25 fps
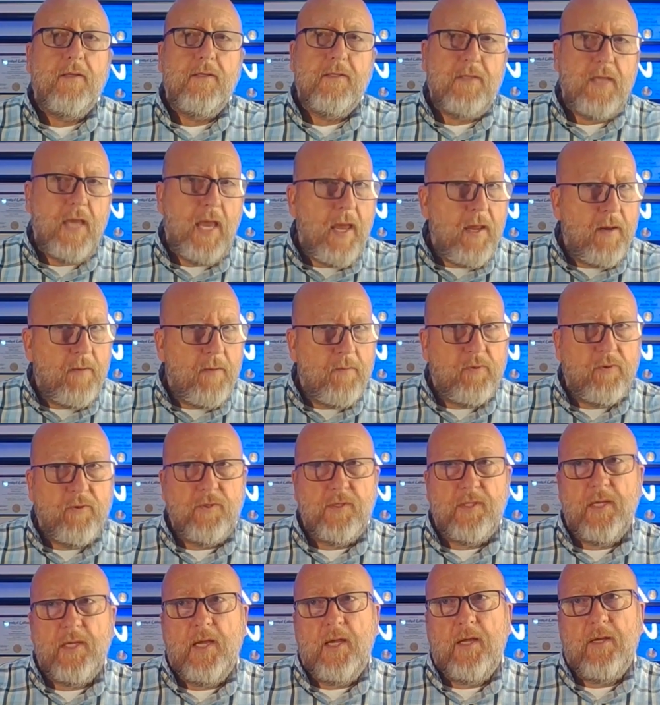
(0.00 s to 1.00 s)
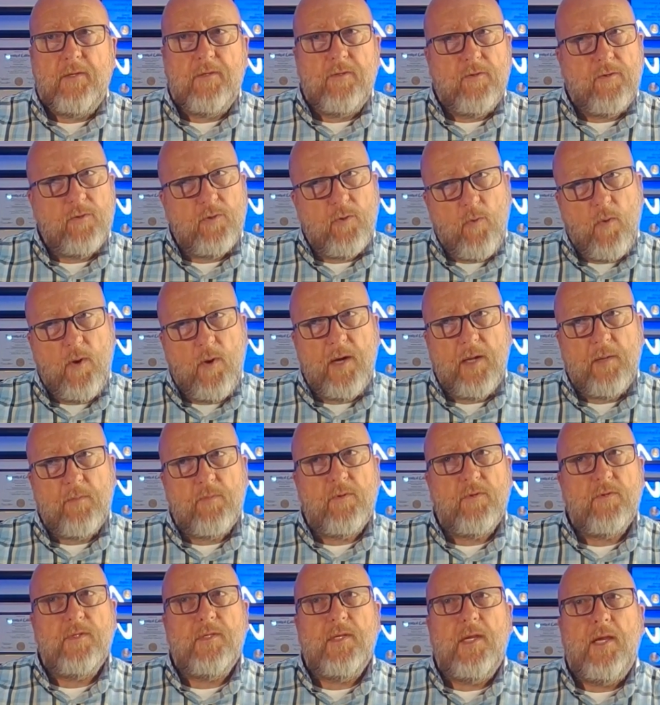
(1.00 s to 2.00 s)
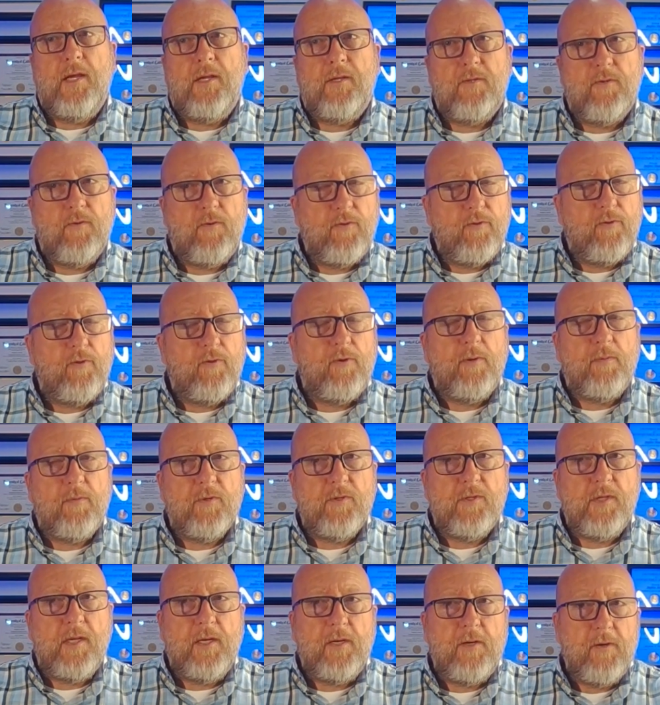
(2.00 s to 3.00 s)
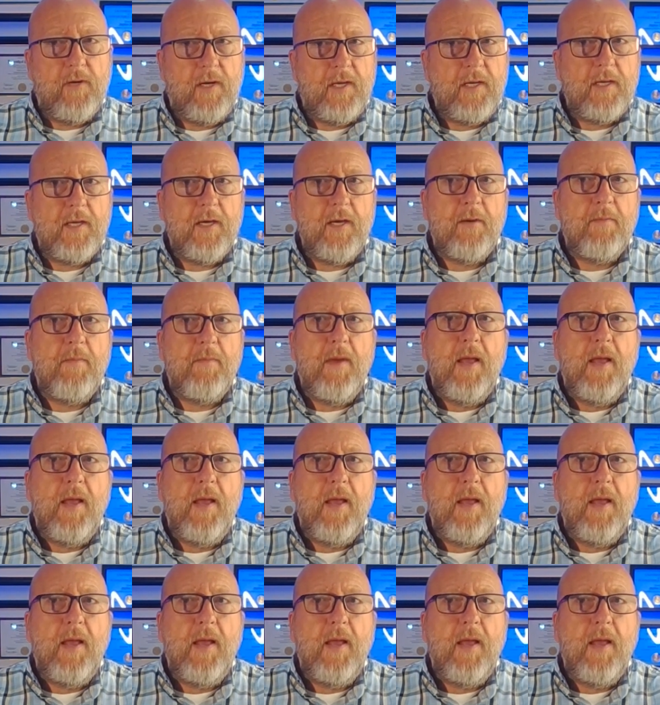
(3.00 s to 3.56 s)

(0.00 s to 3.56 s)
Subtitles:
10% or 20% or 30% of your income